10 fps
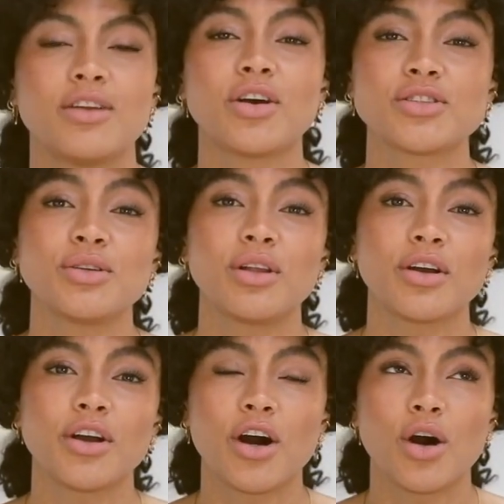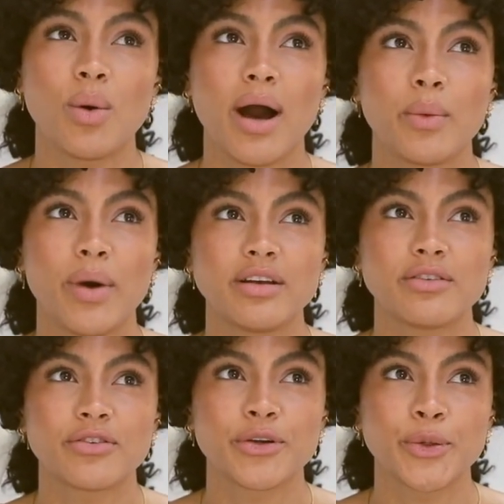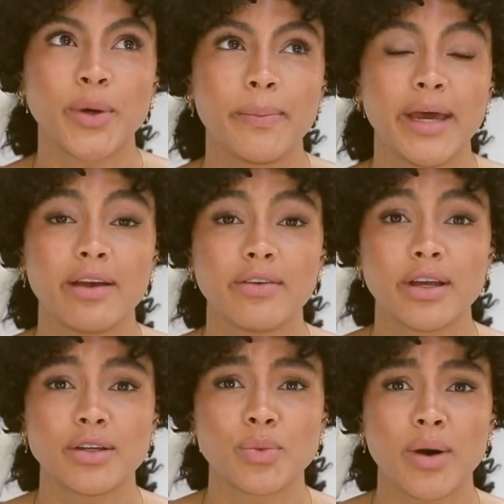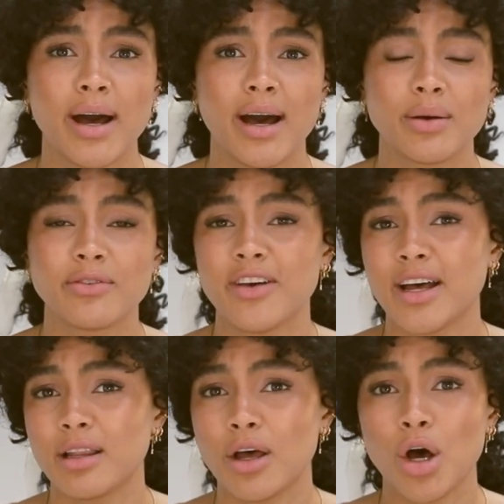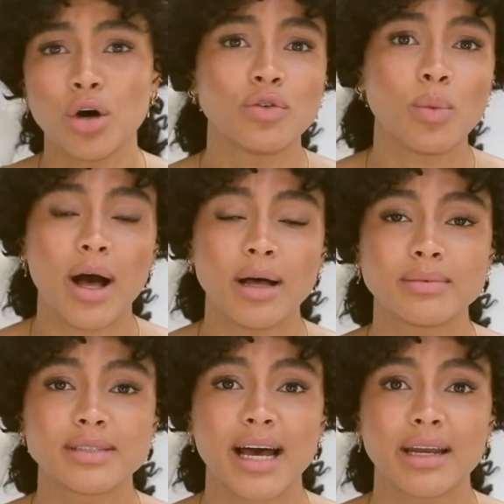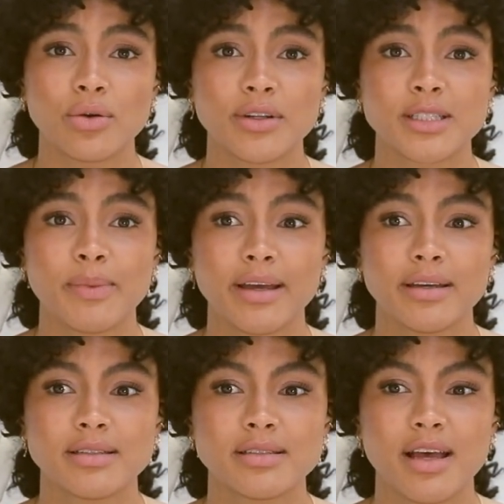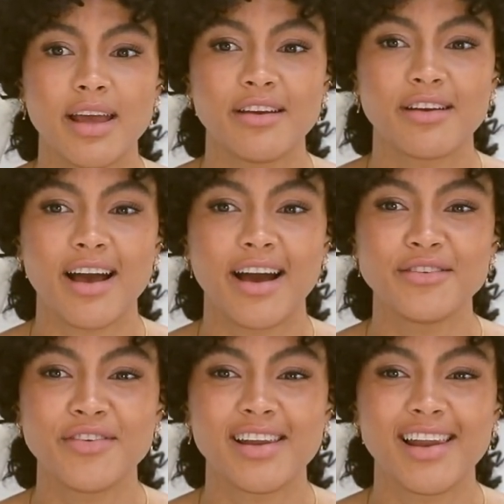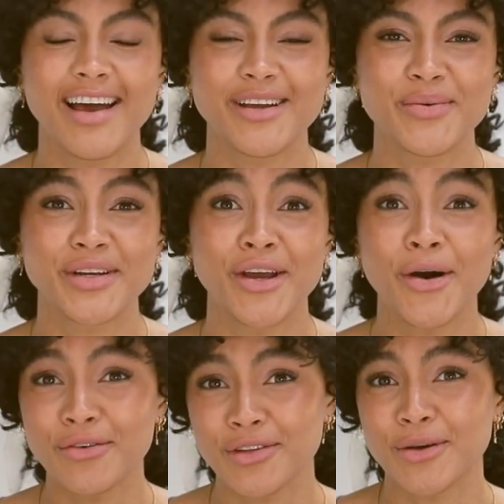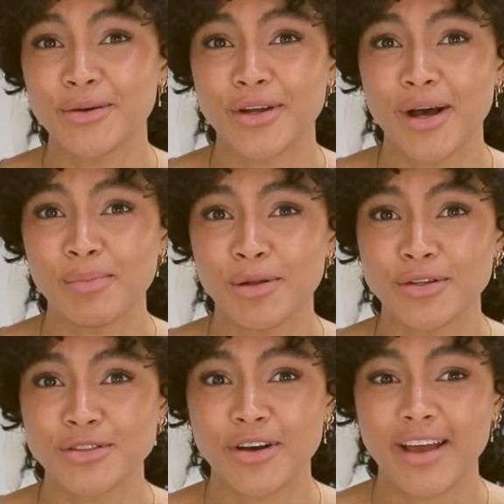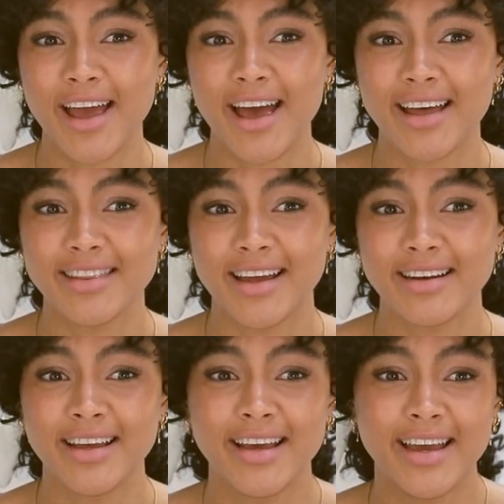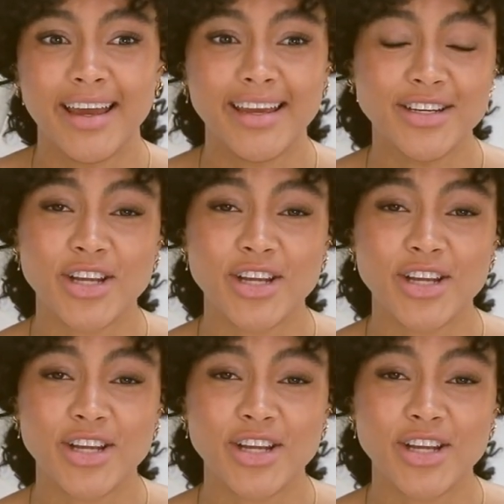Not too long ago, I went through a period where I felt overwhelmed and uninspired. It kind of felt like when you overload a plug socket and then each